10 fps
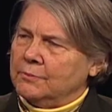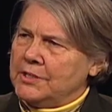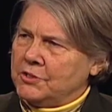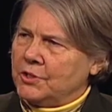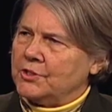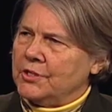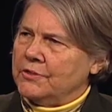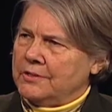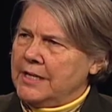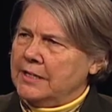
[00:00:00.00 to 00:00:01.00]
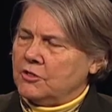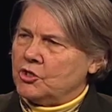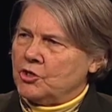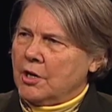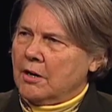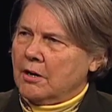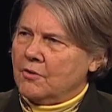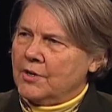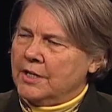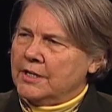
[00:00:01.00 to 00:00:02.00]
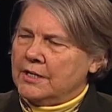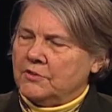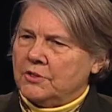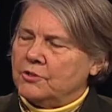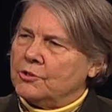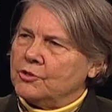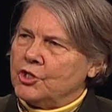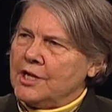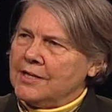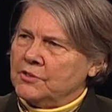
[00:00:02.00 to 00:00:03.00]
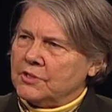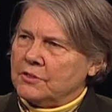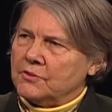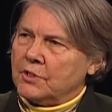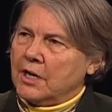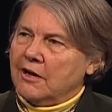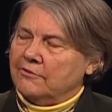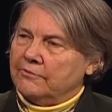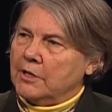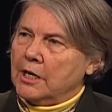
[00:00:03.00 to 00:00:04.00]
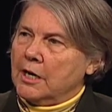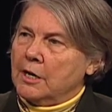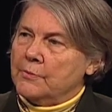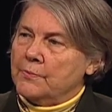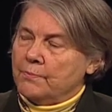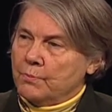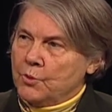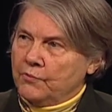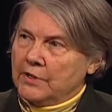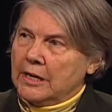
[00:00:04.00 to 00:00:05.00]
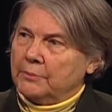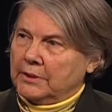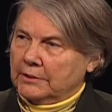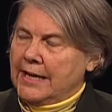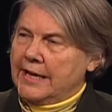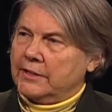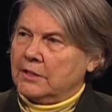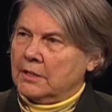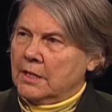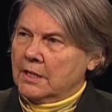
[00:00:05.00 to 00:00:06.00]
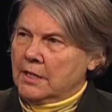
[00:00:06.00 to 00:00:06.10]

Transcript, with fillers: research and the data show is that your chances of uh, moving up the ladder